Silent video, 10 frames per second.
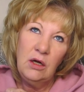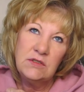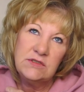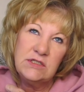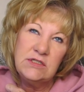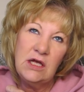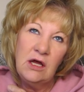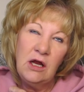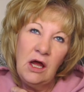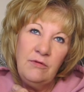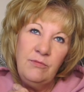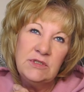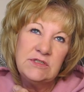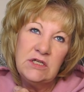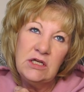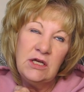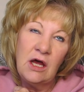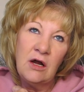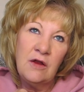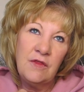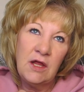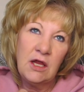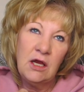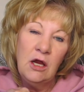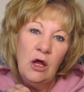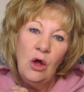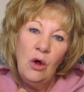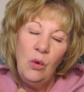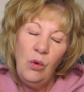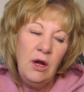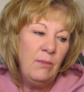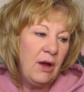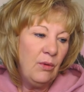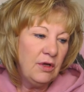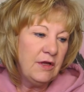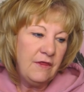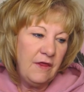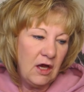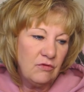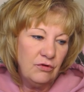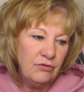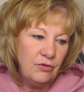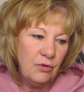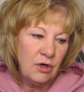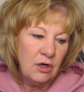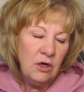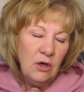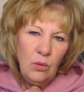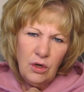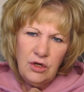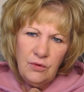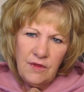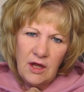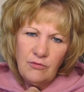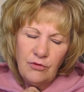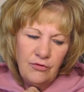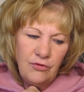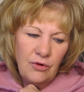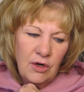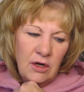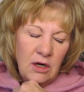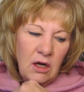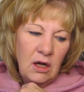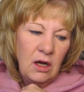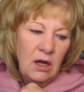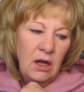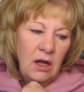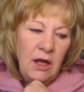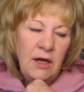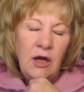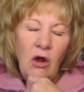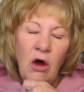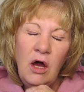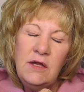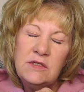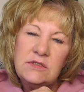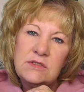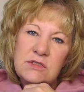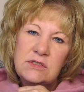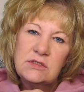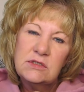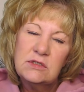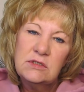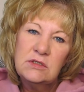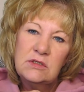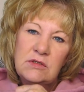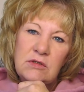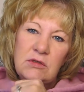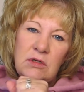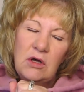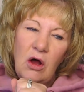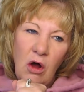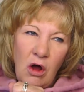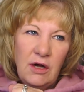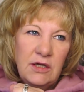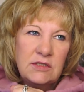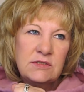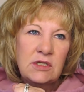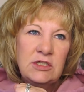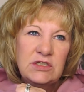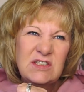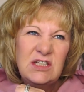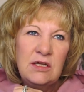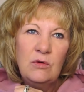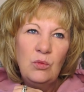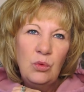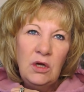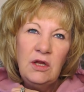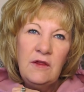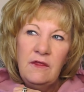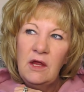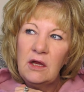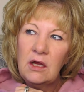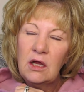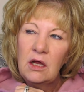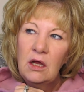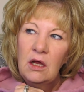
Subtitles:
Sit down. I've been sitting down and thinking, what am I really thankful for? What are you thankful for? And an honestly, just sit and really think.